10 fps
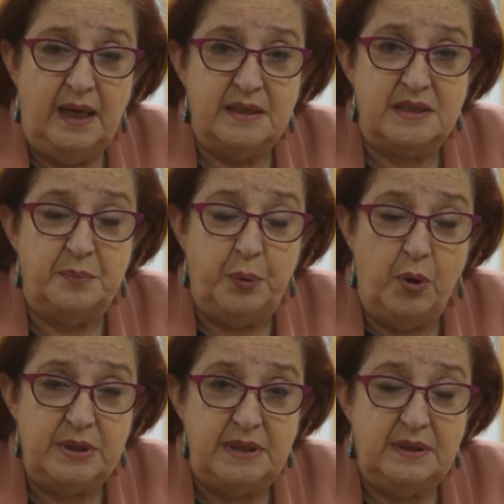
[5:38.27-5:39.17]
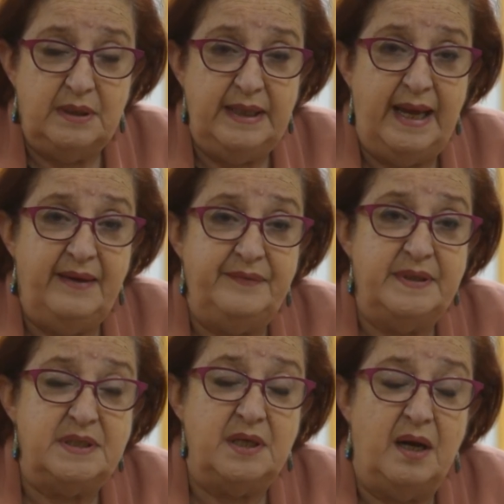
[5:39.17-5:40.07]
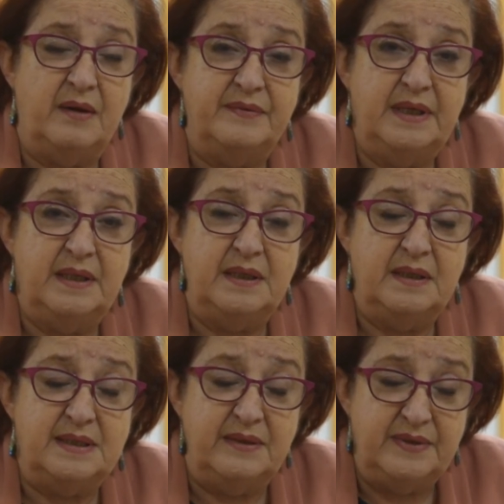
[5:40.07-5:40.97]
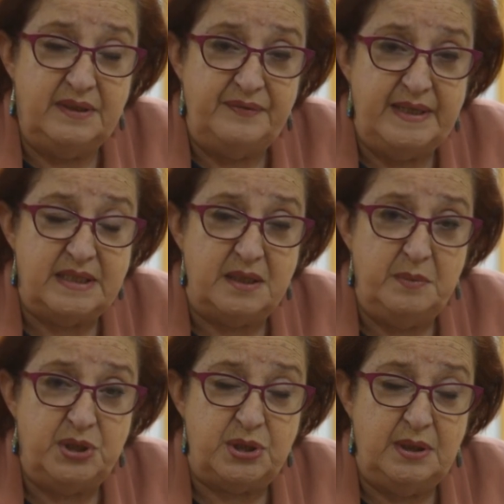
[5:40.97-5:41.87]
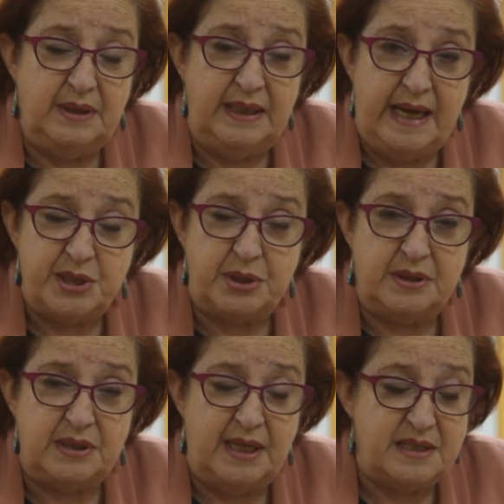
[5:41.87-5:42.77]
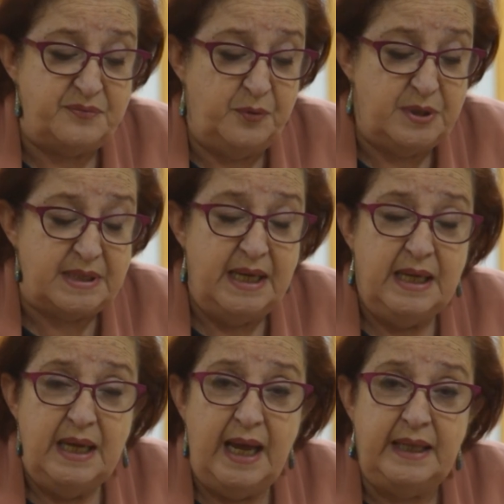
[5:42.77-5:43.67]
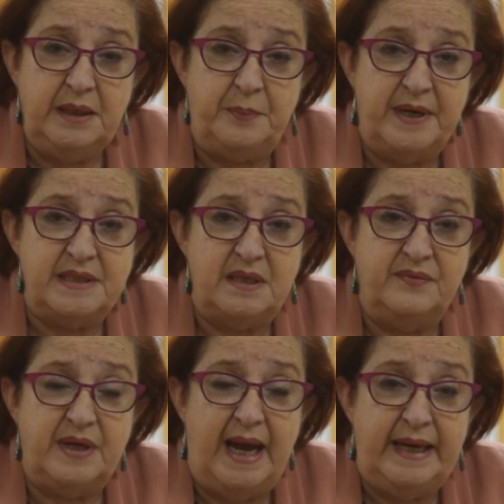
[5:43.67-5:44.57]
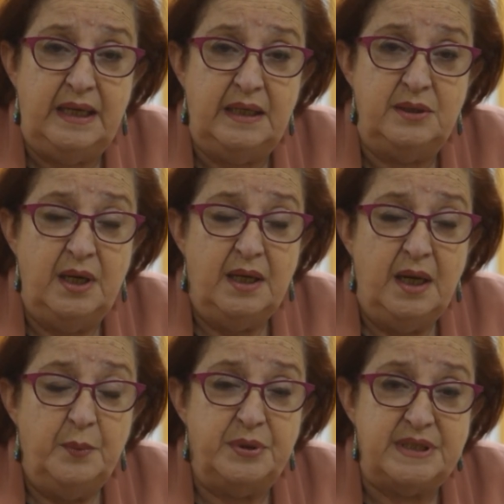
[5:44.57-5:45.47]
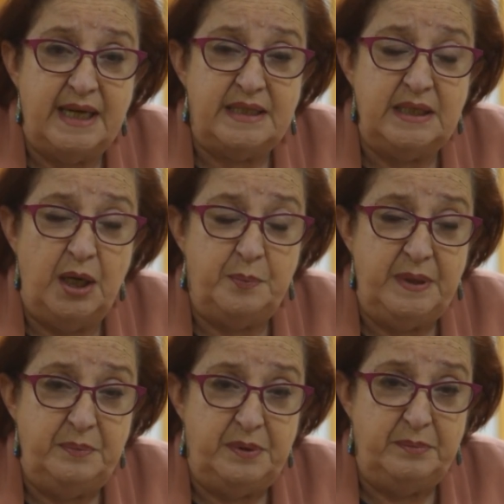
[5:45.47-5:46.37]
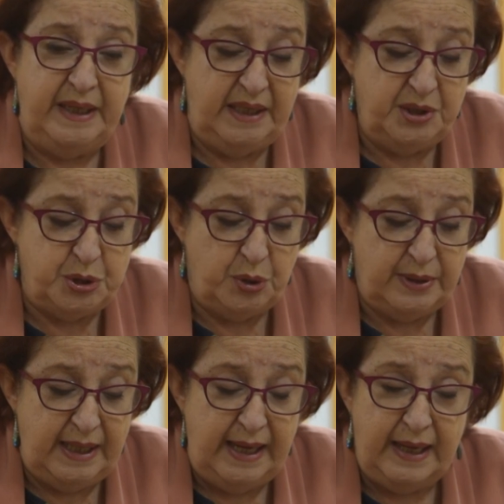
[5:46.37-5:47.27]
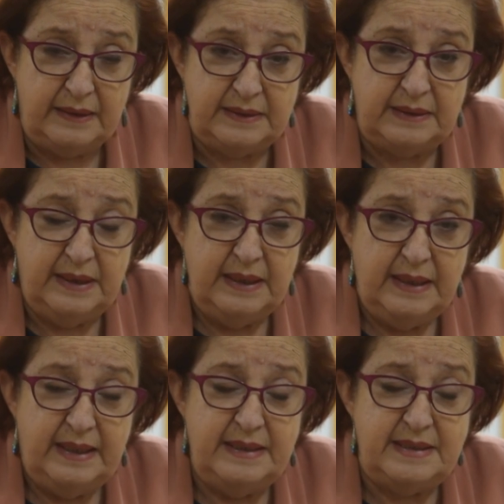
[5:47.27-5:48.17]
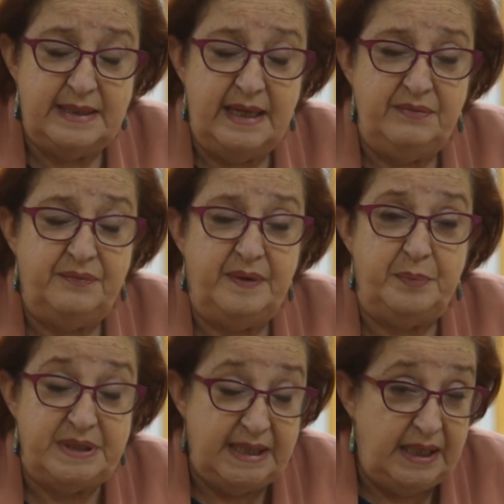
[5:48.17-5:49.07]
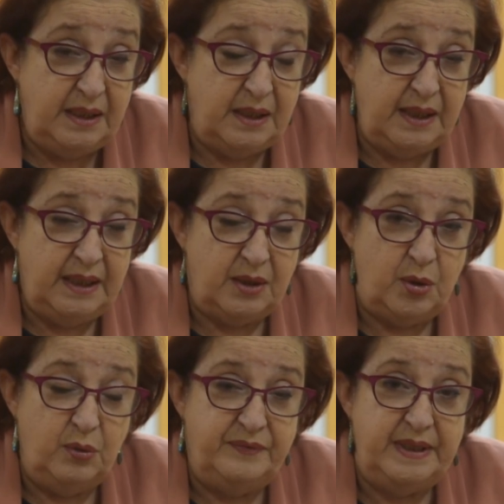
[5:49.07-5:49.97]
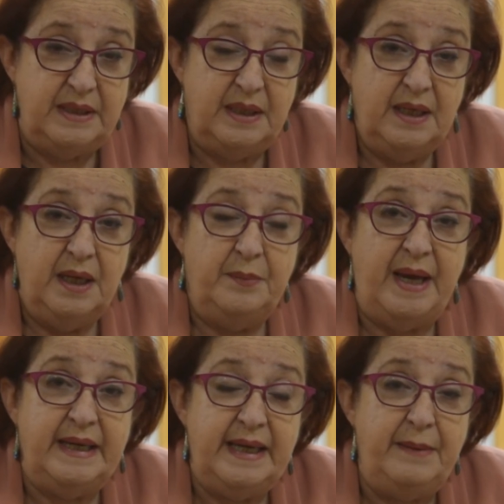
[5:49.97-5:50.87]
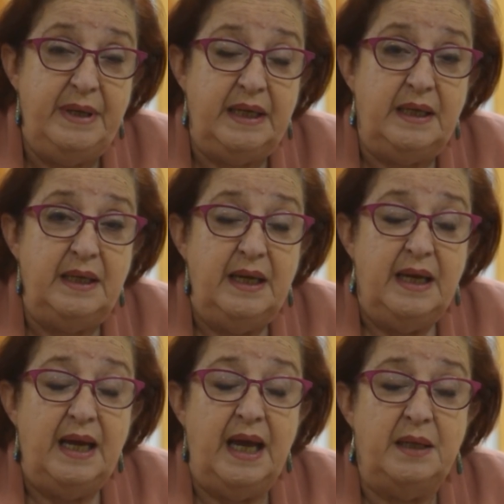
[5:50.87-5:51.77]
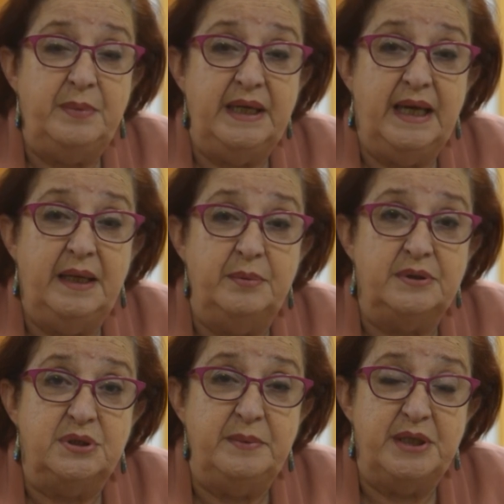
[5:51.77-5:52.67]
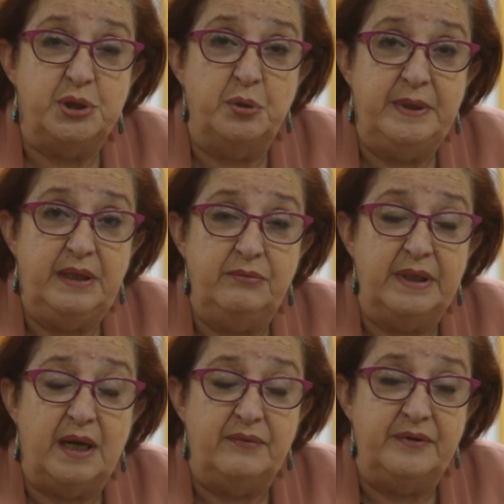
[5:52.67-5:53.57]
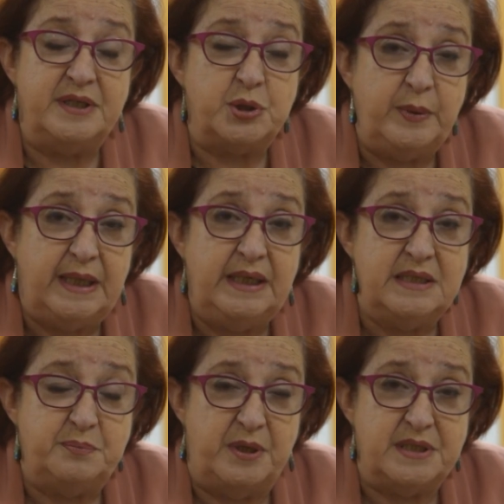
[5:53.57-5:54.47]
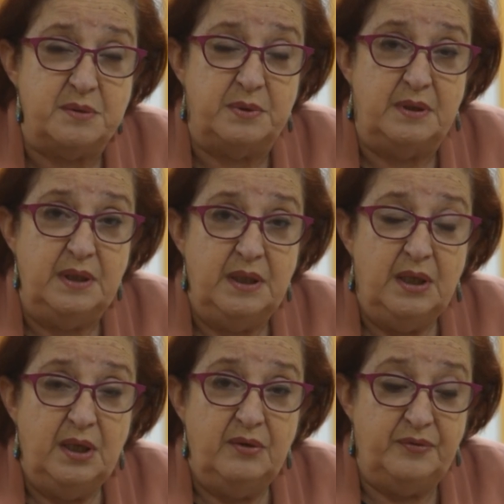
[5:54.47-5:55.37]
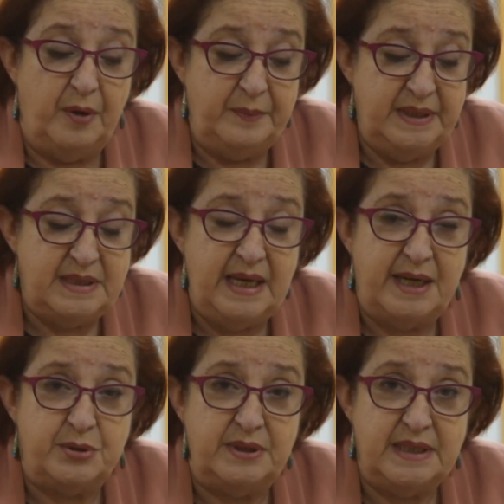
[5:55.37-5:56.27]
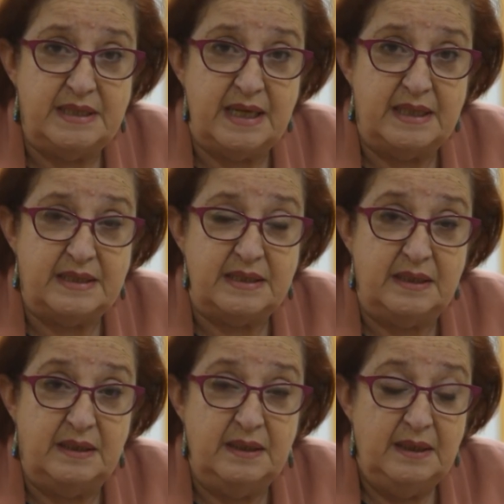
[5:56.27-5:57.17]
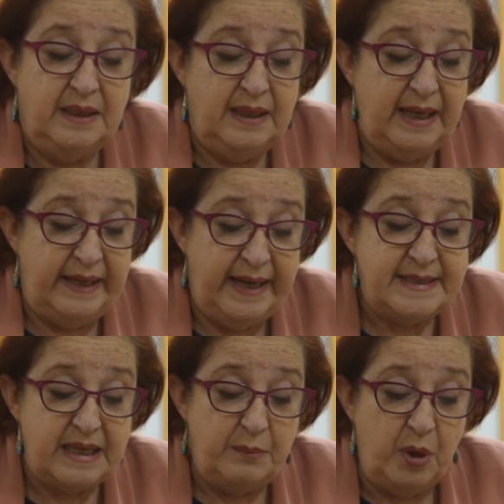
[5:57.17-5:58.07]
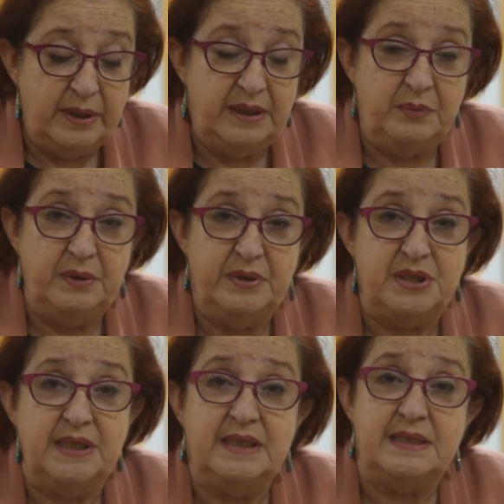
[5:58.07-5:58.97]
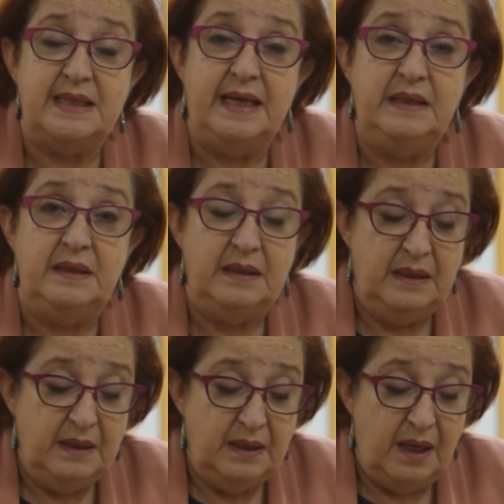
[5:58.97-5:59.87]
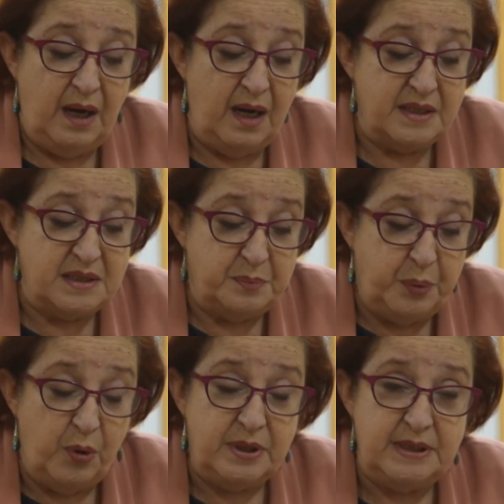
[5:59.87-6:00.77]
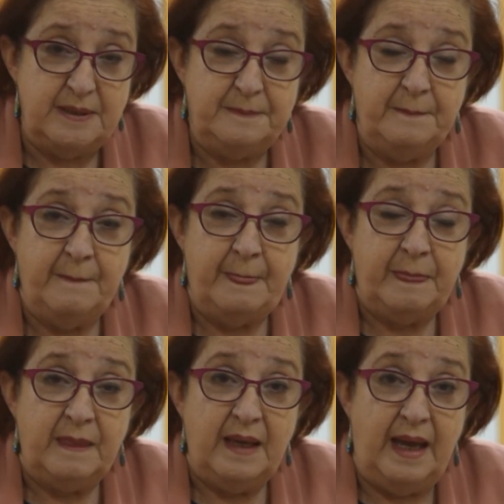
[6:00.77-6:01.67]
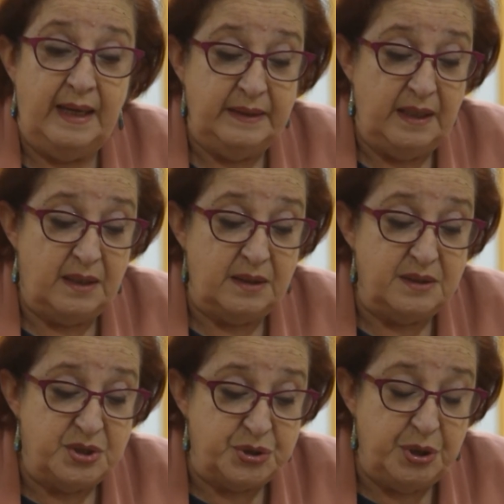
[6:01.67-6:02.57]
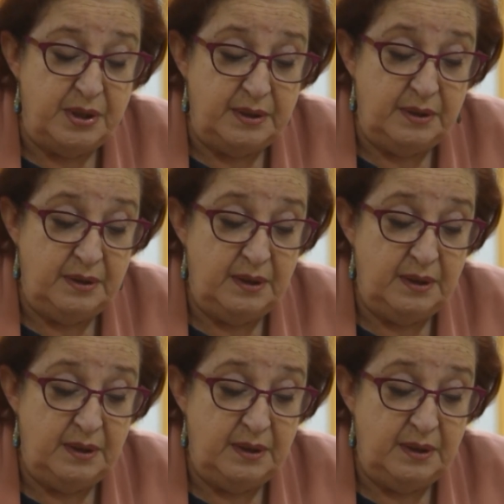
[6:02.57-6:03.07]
support the efforts of the Civil Defense Commission, the National Task Force, and the President of Guyana in protecting our people, making sure their health is safe, particularly in a COVID pandemic, and being able to make sure we recover as quickly as possible from this natural disaster. And as I'm on it, we wish to extend our support and our concern